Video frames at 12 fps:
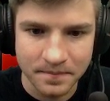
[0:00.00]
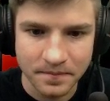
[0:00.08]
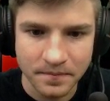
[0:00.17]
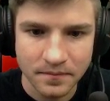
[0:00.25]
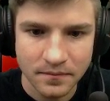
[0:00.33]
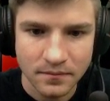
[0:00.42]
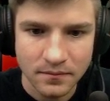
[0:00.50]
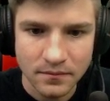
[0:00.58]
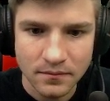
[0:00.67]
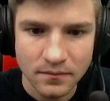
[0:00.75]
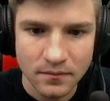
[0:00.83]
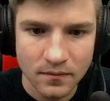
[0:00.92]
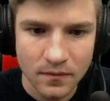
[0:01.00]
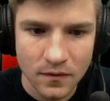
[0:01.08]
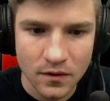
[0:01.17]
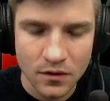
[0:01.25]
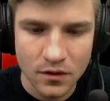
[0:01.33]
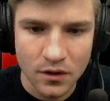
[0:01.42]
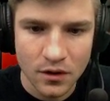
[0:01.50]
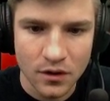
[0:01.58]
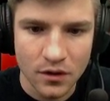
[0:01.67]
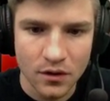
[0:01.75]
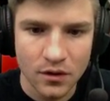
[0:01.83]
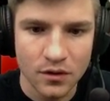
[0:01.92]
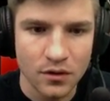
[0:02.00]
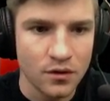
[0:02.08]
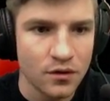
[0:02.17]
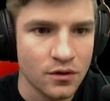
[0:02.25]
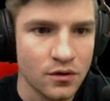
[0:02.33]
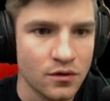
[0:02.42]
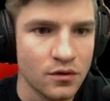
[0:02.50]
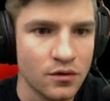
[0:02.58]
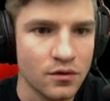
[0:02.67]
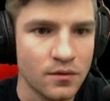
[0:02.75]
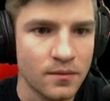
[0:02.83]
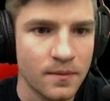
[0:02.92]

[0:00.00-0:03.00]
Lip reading: Nobody speaks.